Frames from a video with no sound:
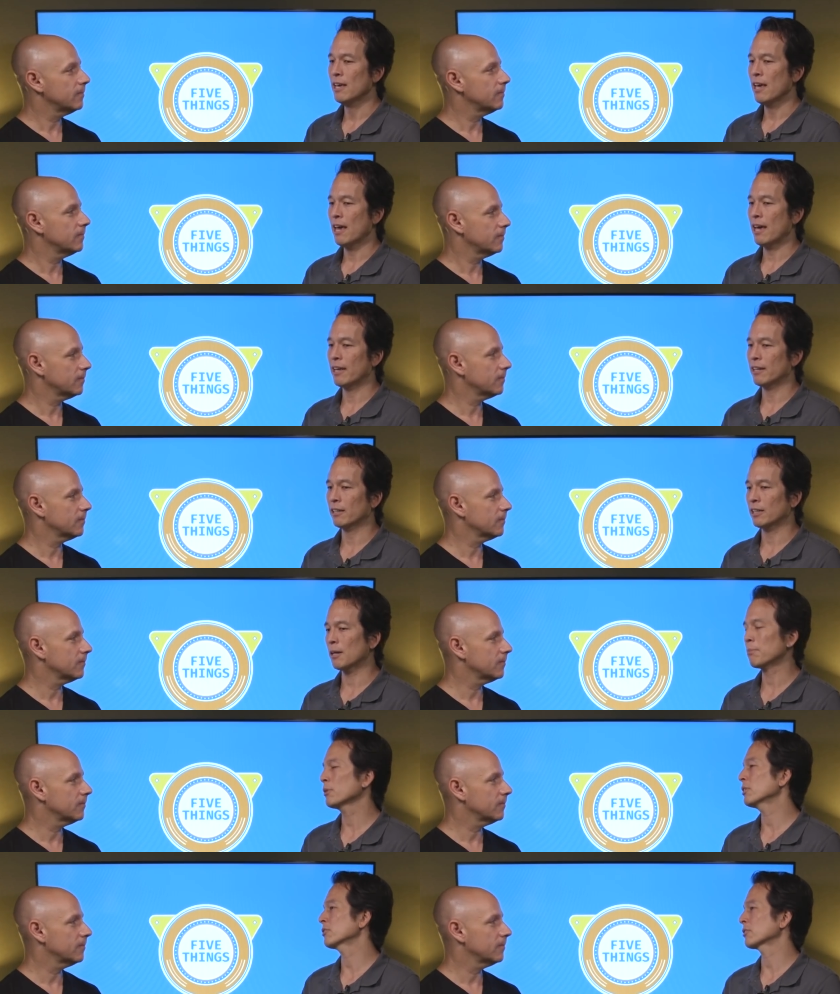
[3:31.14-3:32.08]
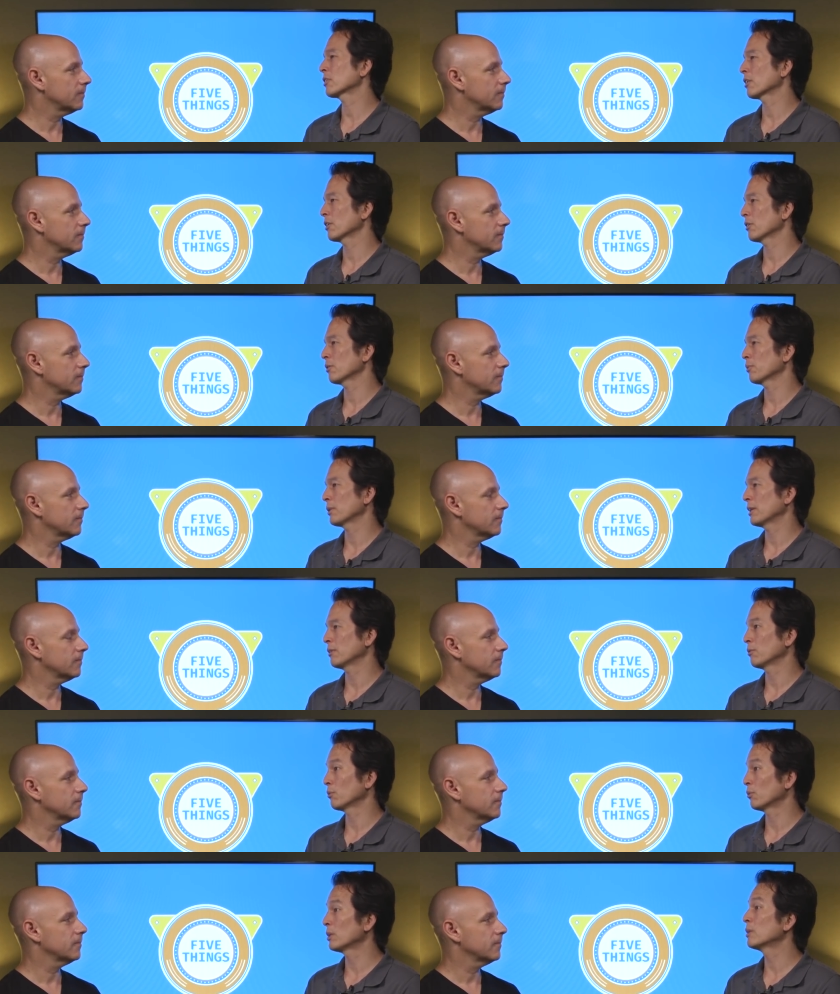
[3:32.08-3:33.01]
Speaker 1: And a couple years ago,
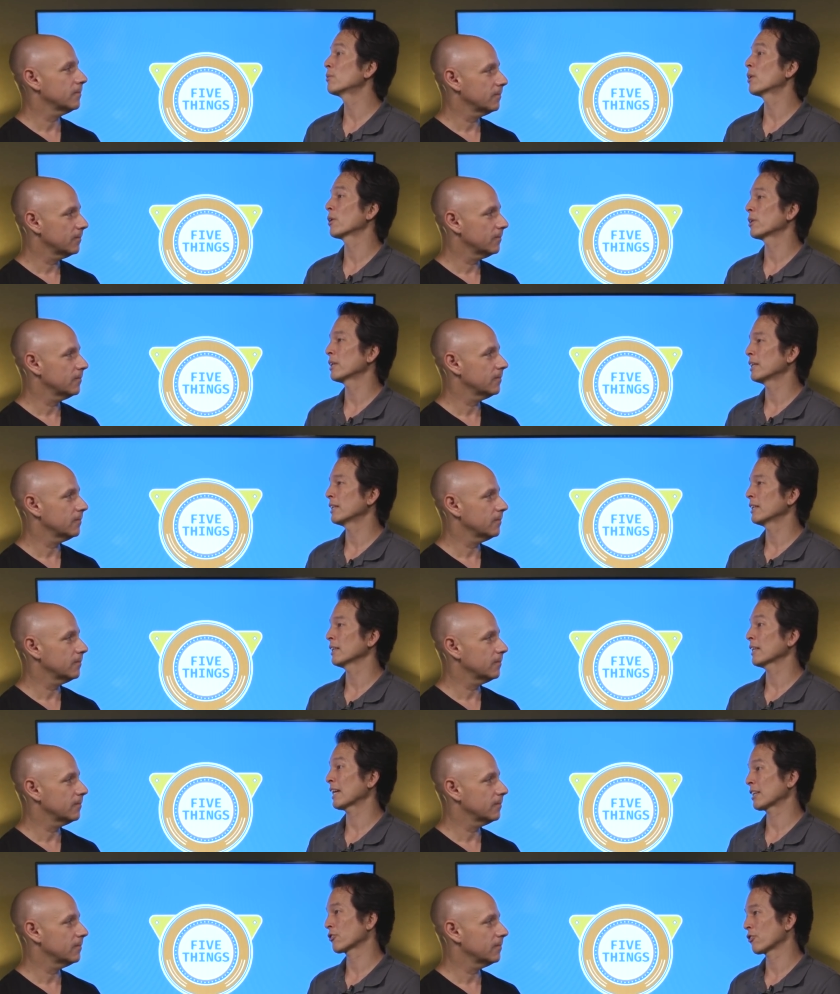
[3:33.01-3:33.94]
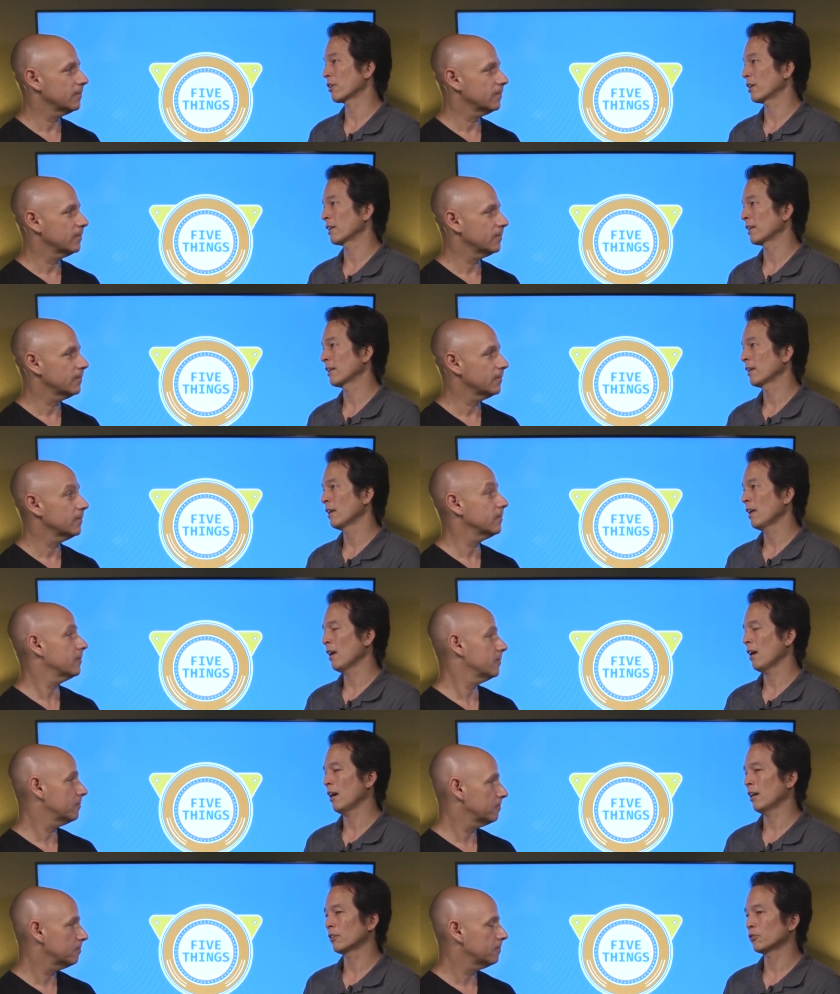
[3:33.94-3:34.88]
we rewrote it in Electron.
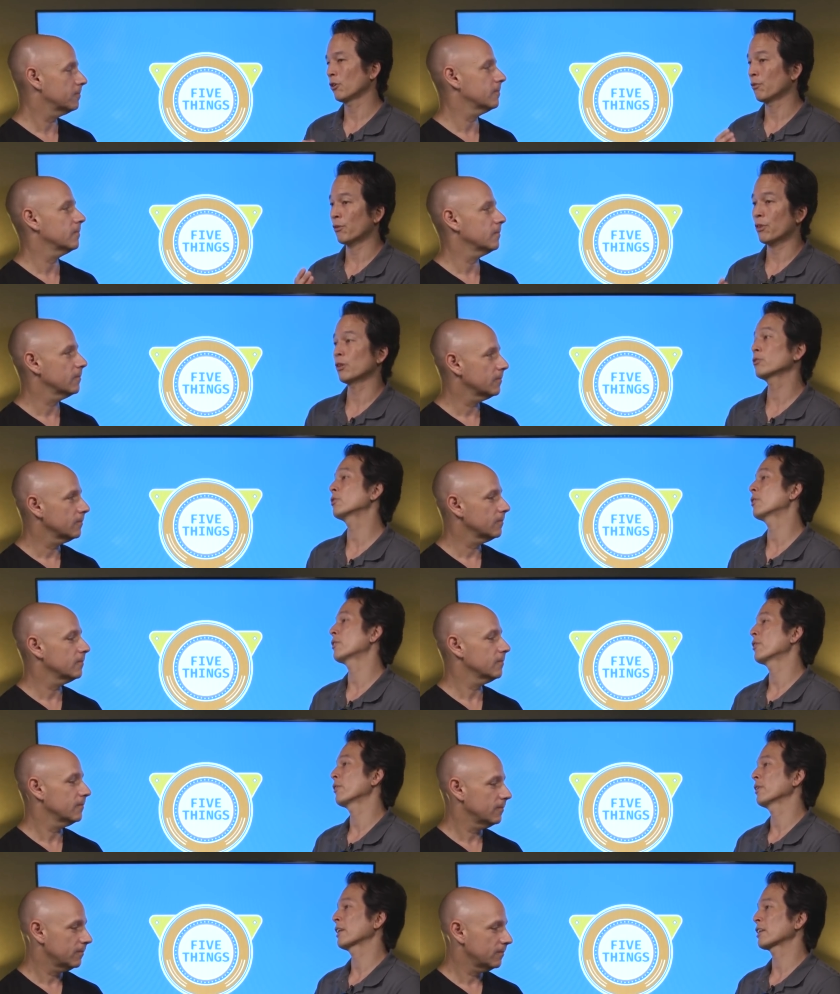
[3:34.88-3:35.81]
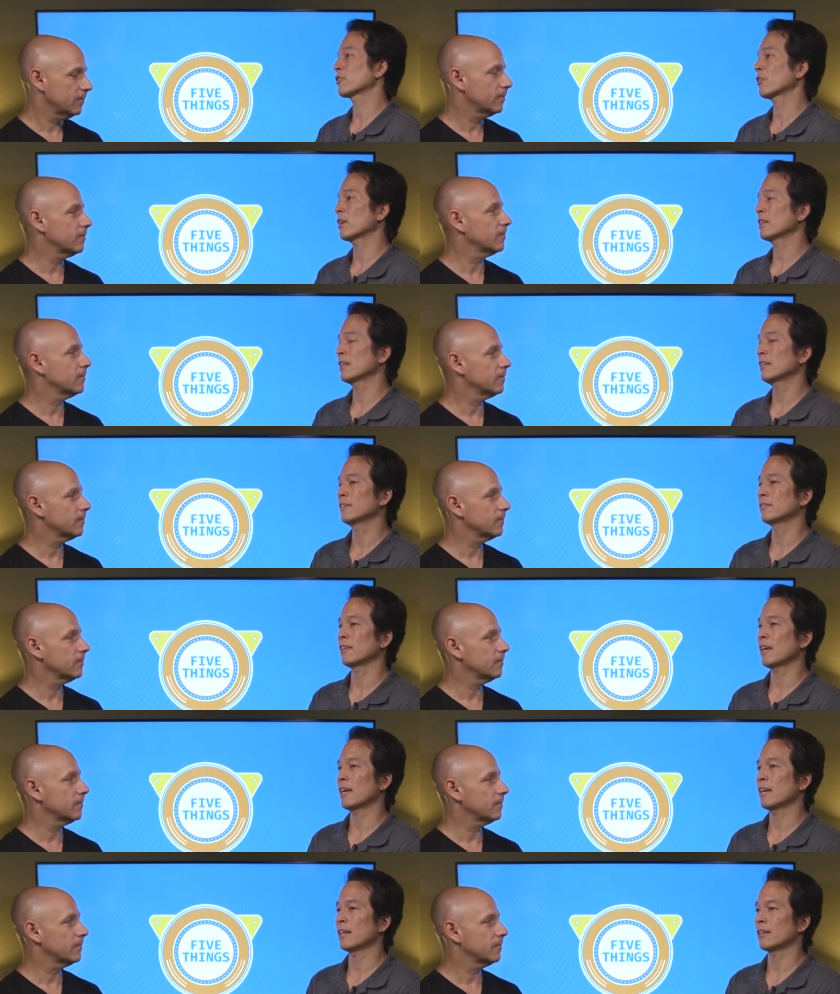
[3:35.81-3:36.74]
Uh, so for those who don't know, Electron
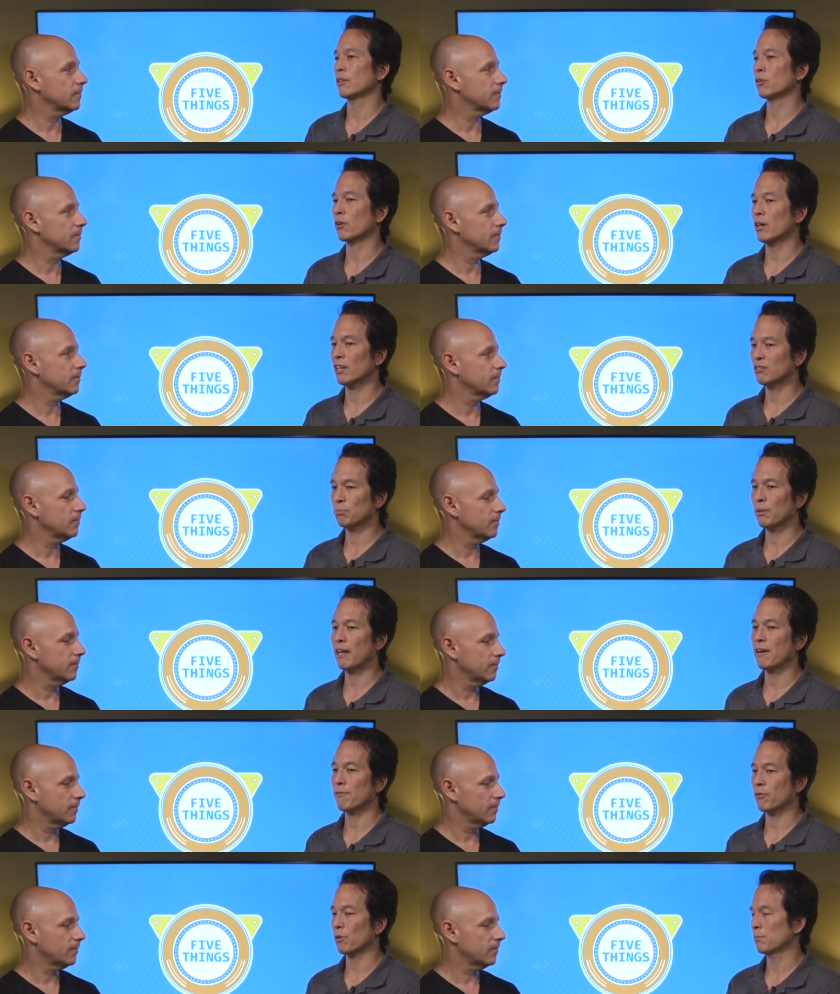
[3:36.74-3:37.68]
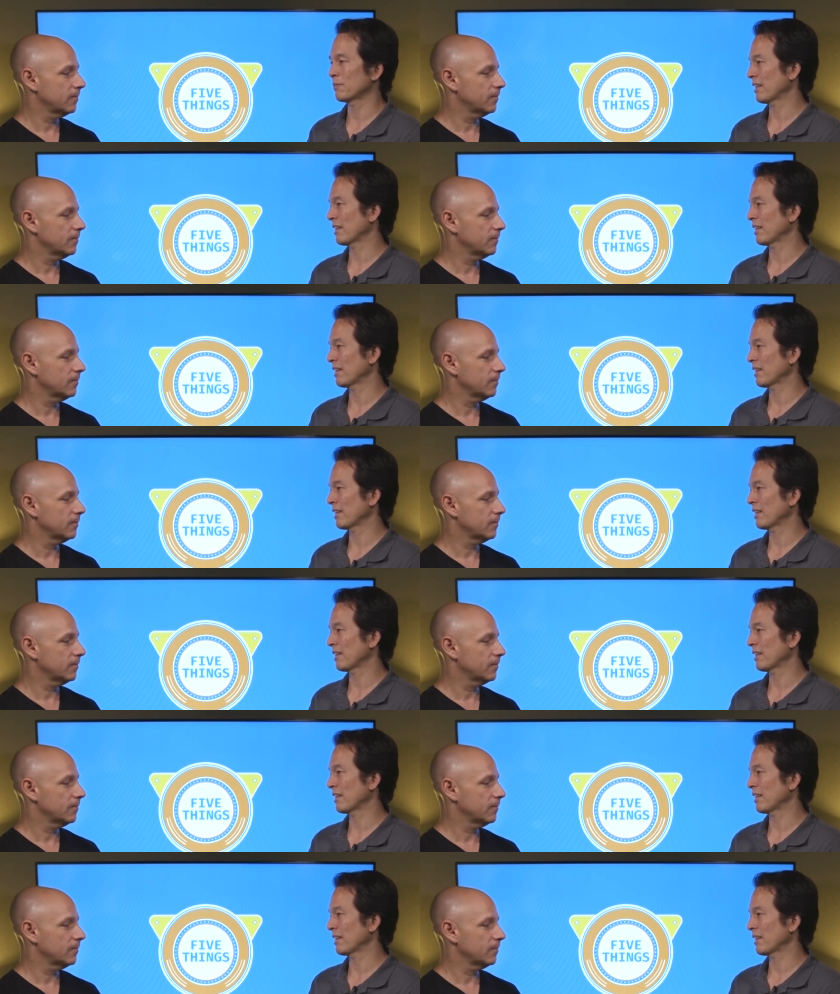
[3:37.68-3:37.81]
is a cross-platform